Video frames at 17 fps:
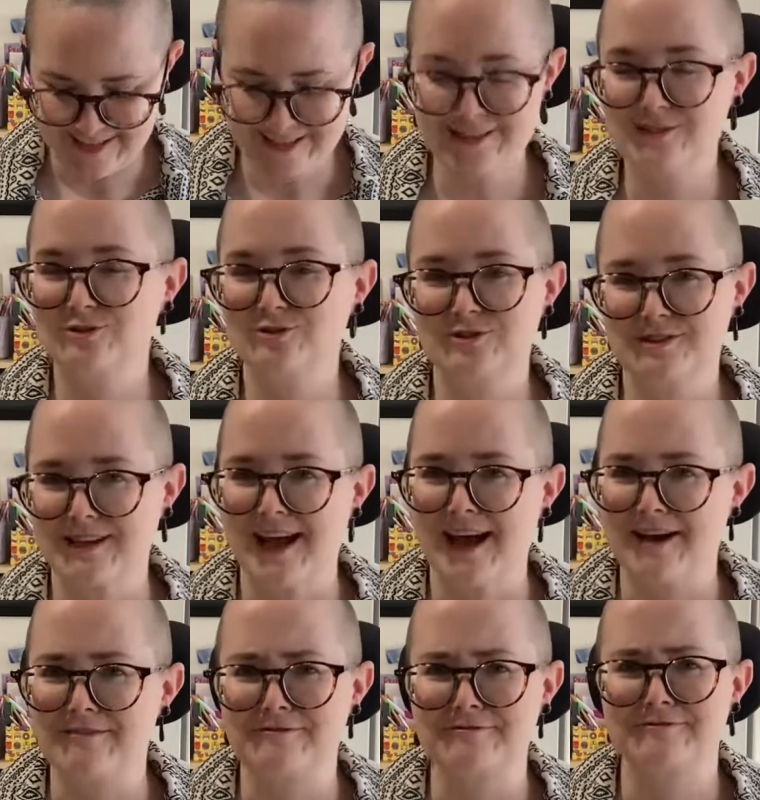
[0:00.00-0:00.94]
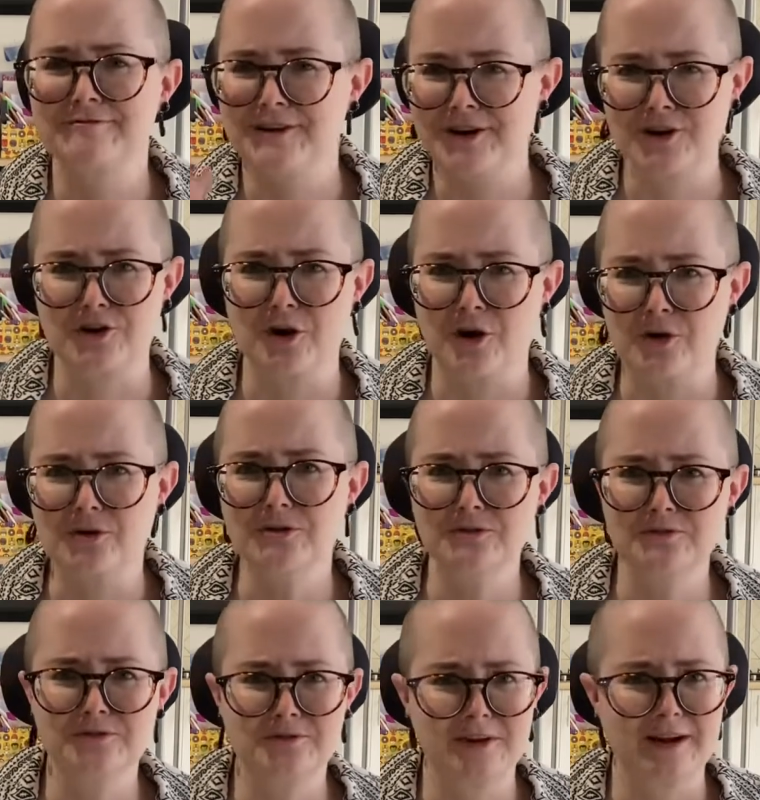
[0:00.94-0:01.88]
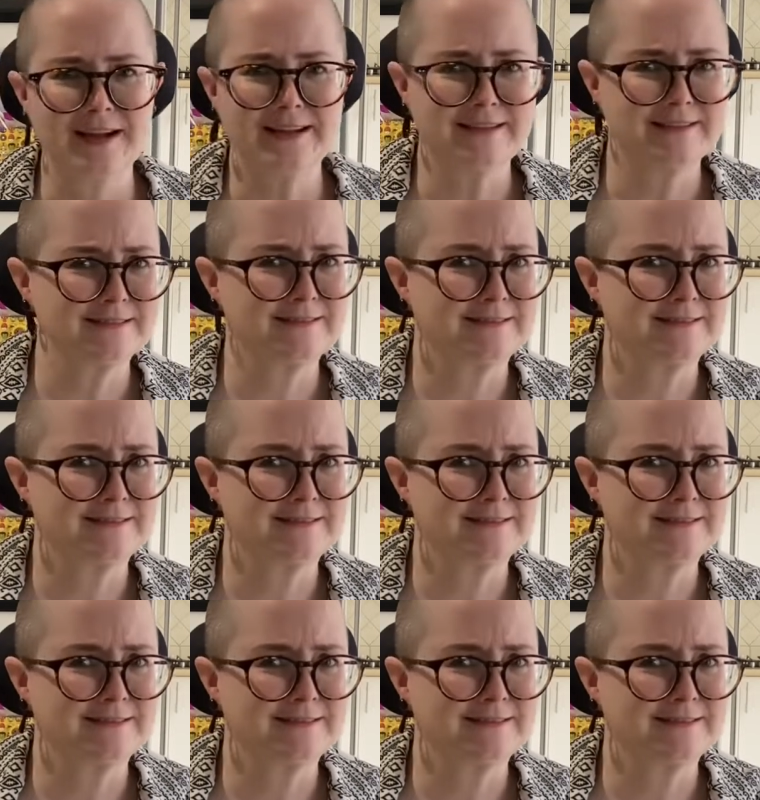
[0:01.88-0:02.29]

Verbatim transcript: It's good to have a goal, right?